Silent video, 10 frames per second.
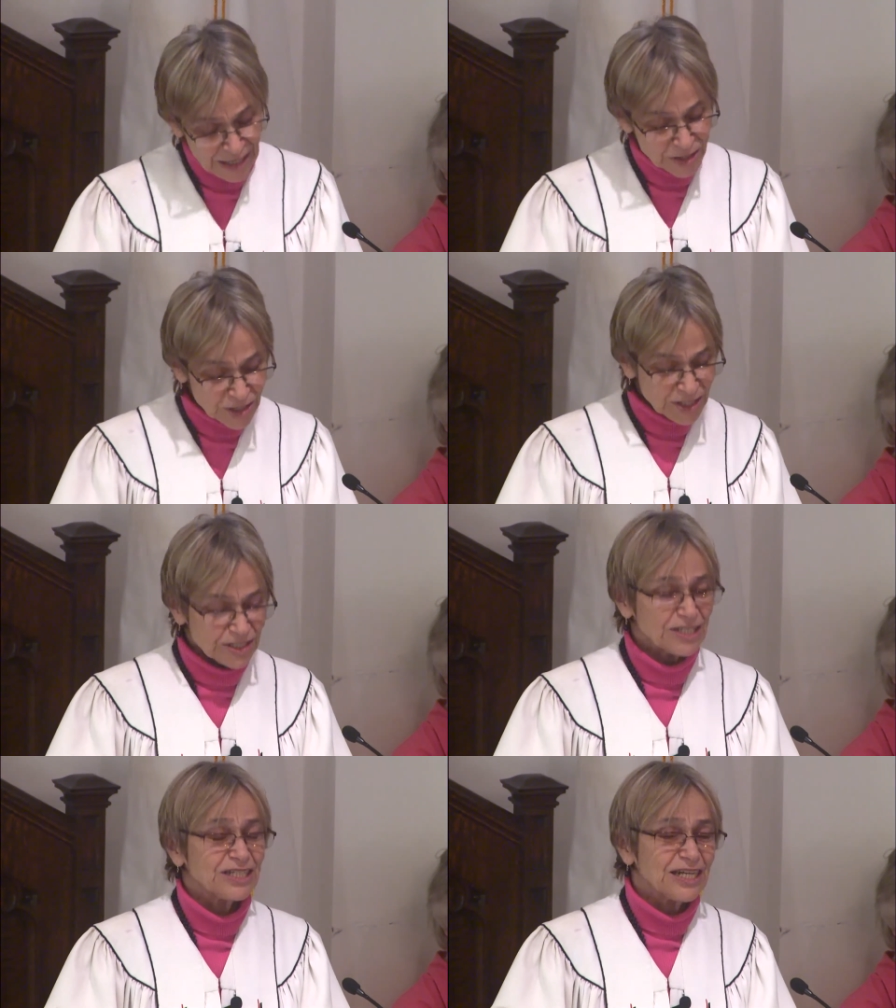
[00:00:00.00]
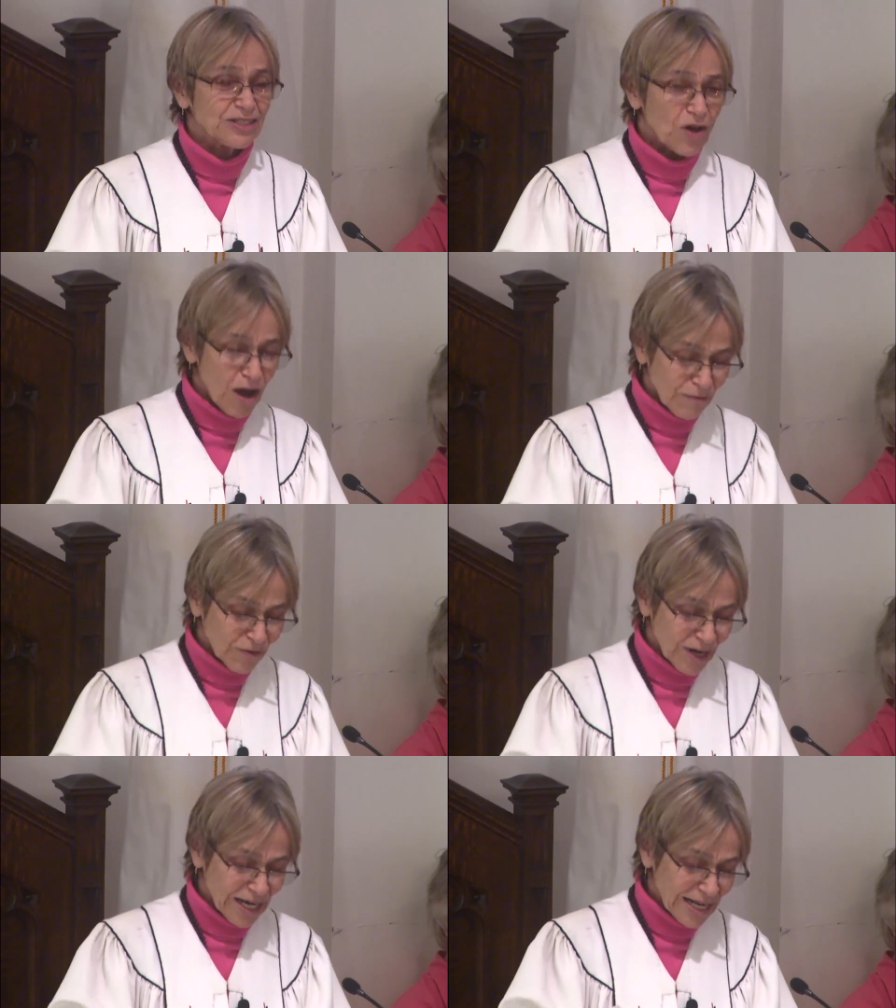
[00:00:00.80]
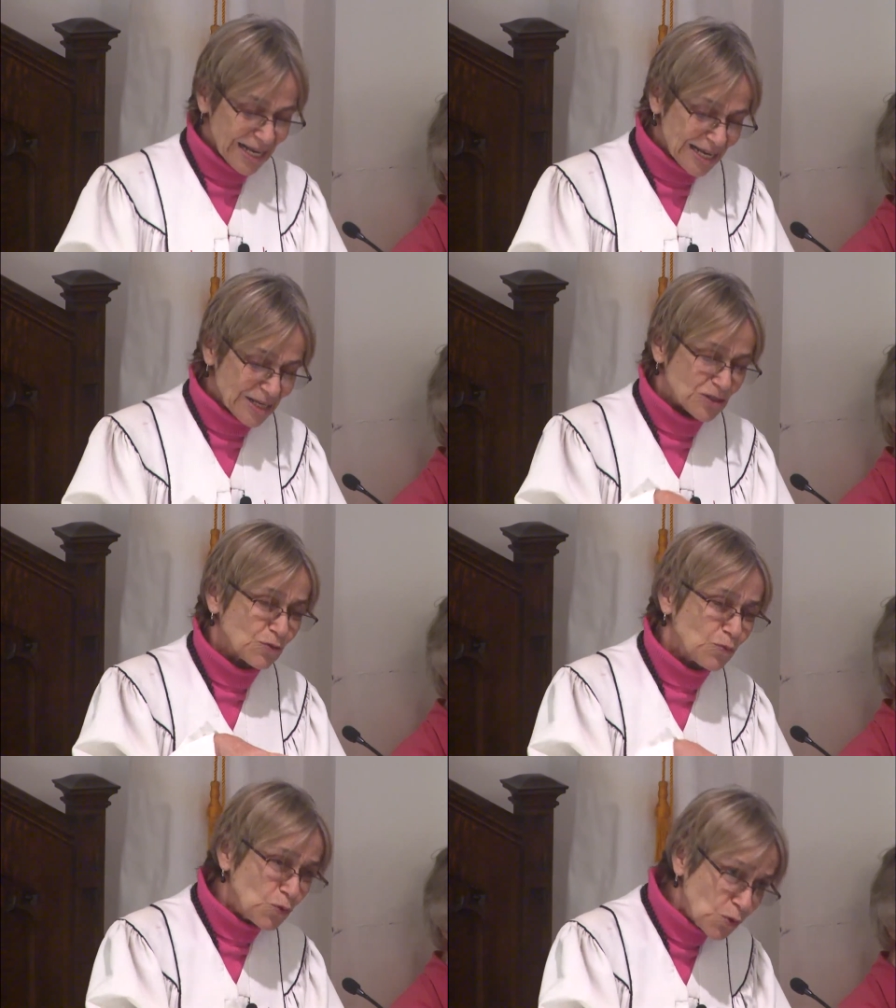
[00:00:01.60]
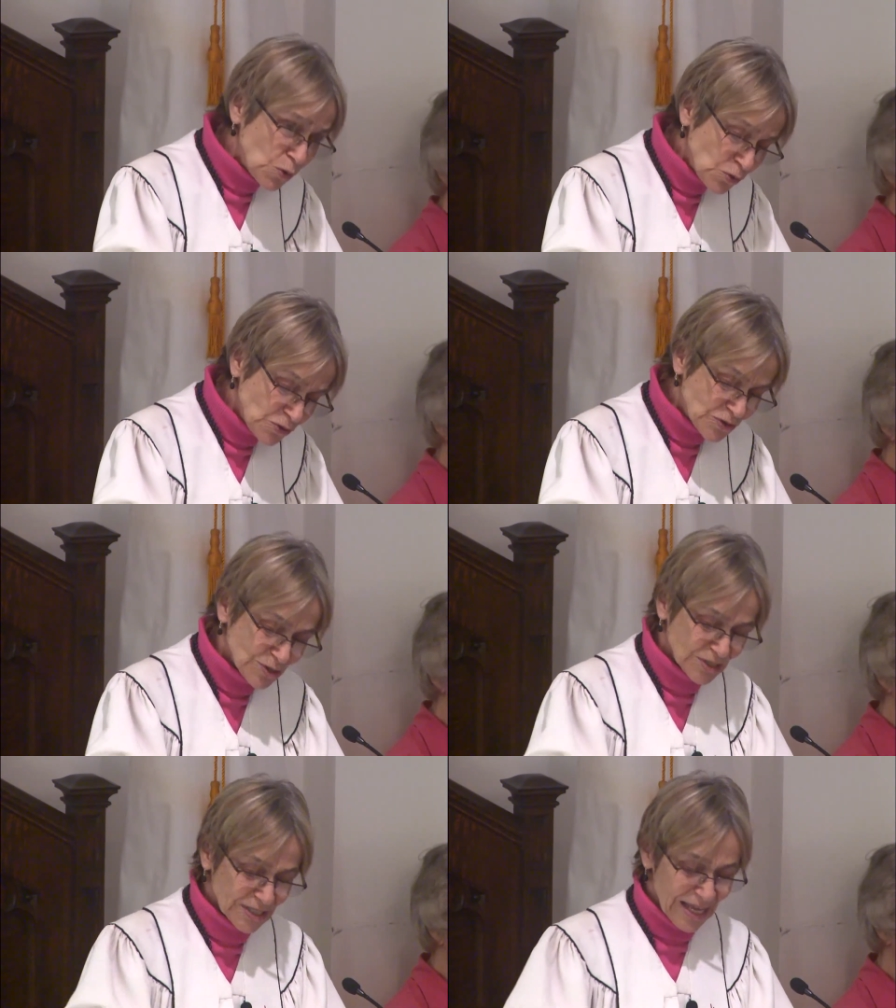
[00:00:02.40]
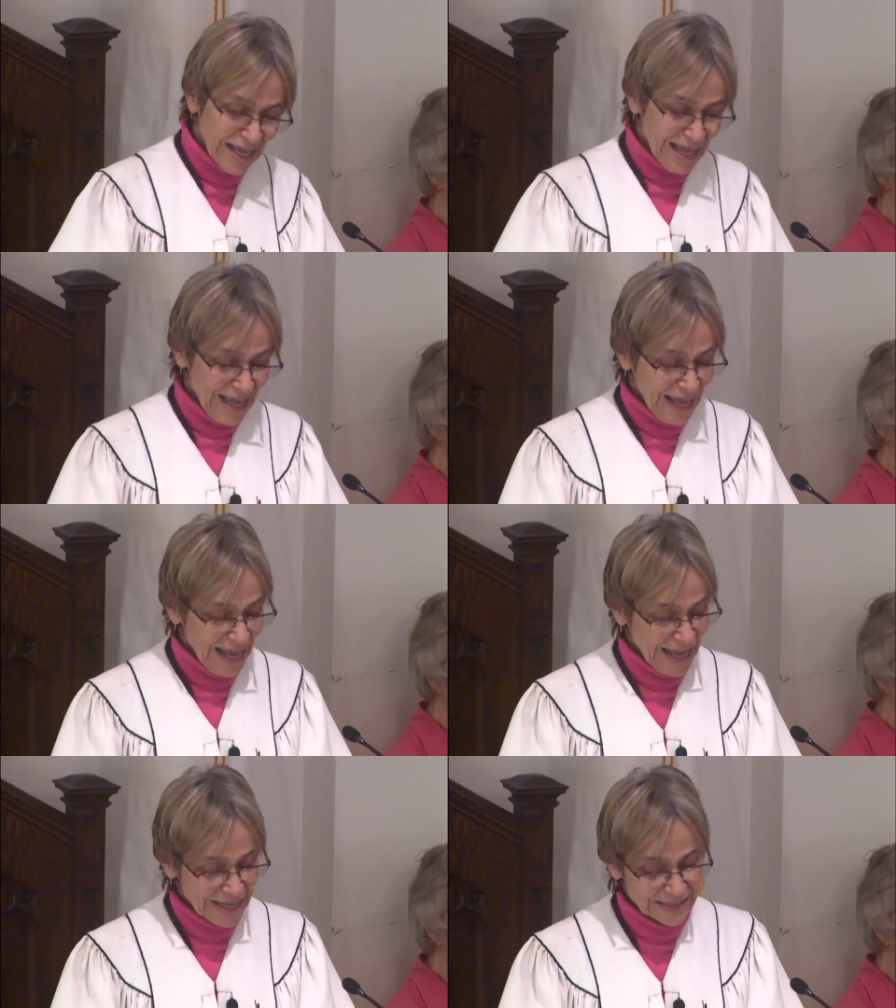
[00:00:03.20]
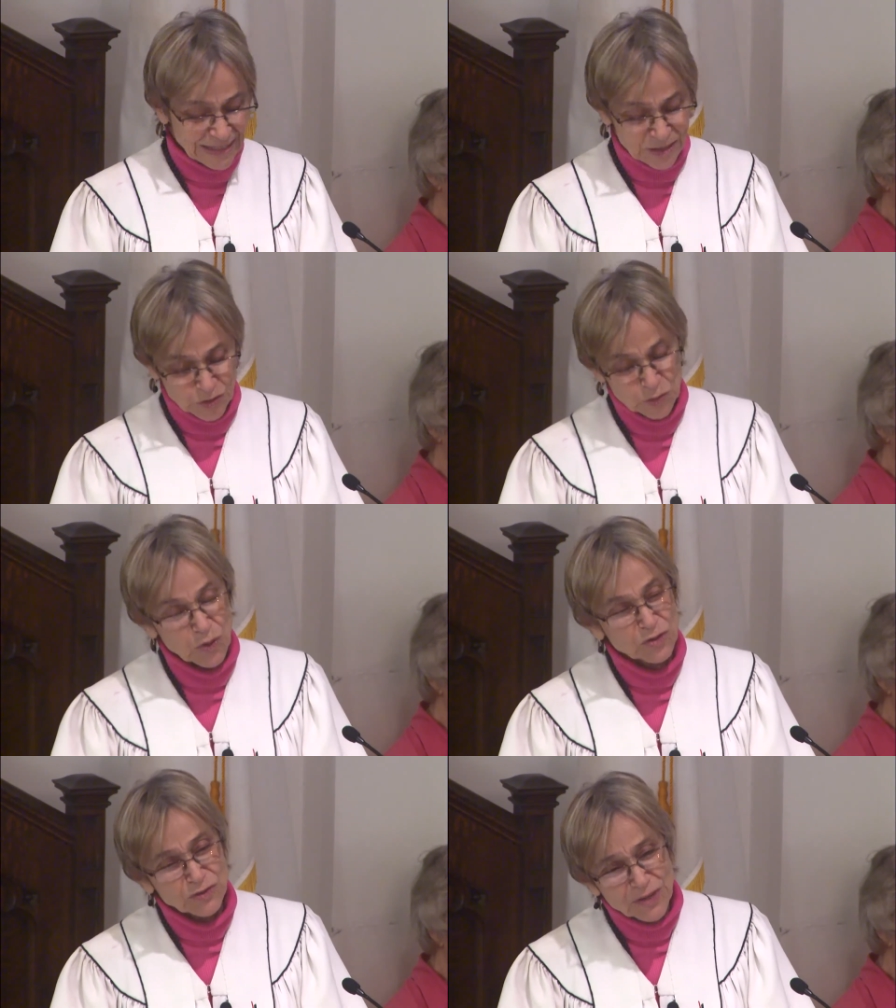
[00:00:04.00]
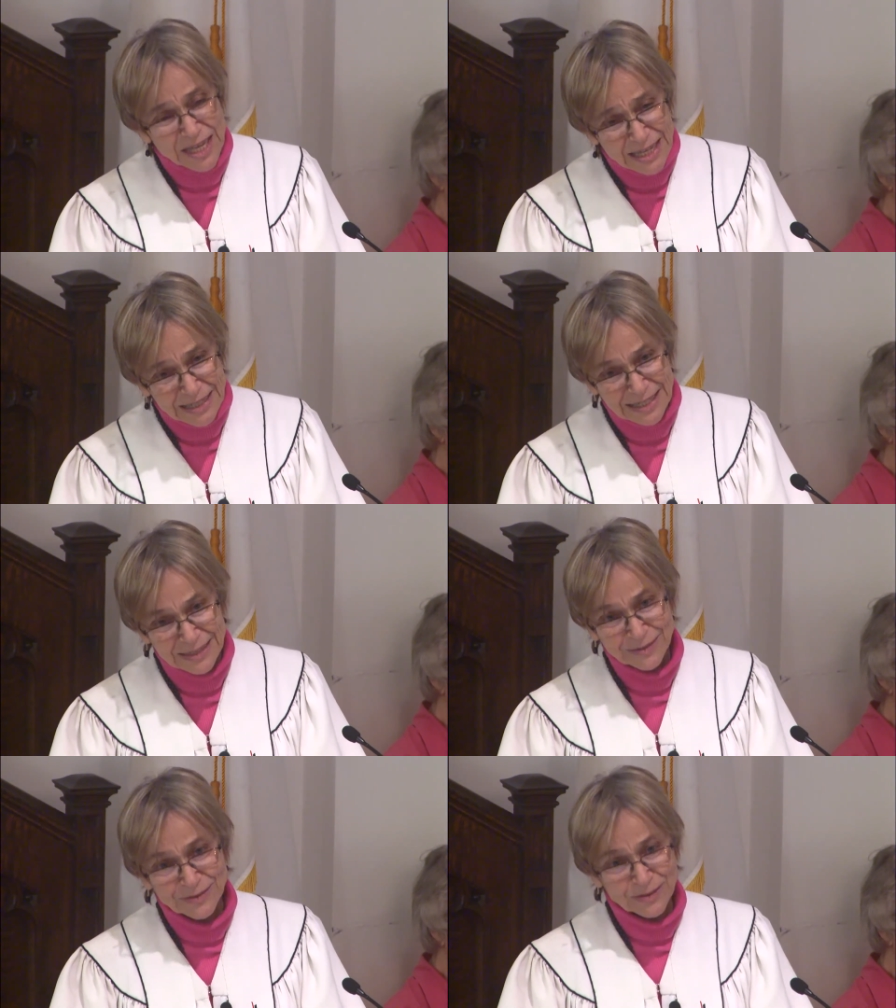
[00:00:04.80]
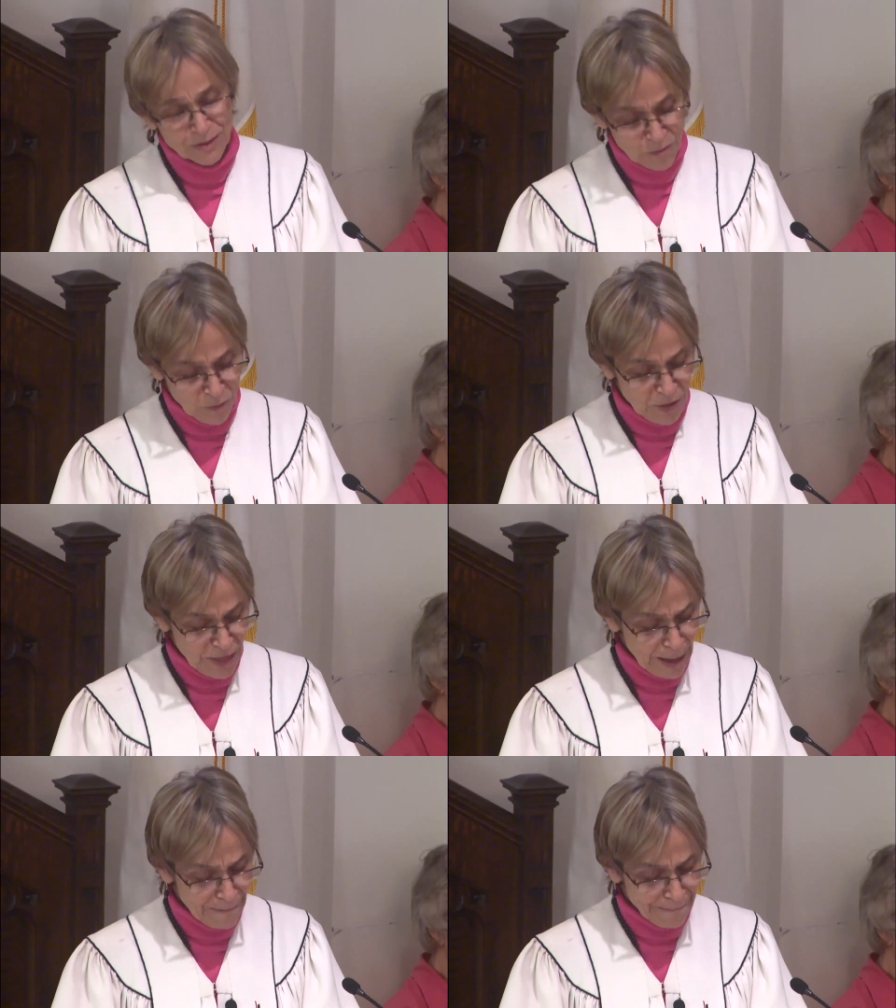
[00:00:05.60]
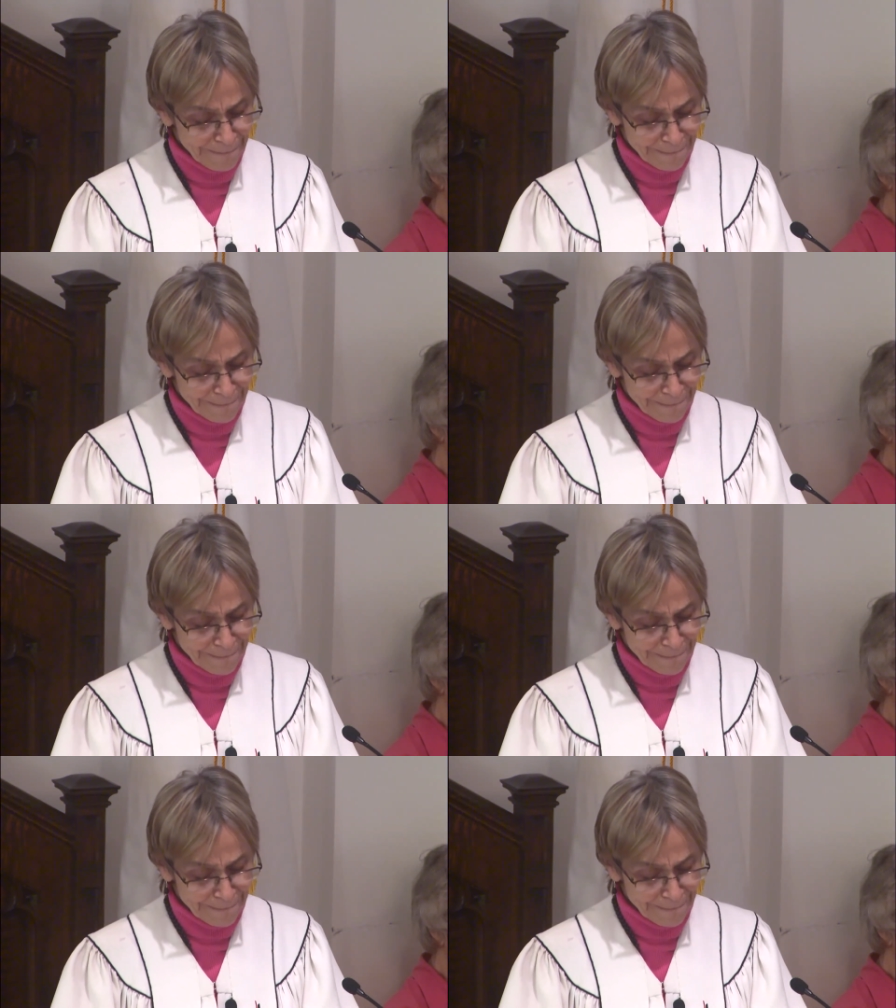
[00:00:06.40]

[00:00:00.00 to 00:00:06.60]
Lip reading: Jesus is offering his wounds as a source of healing for them.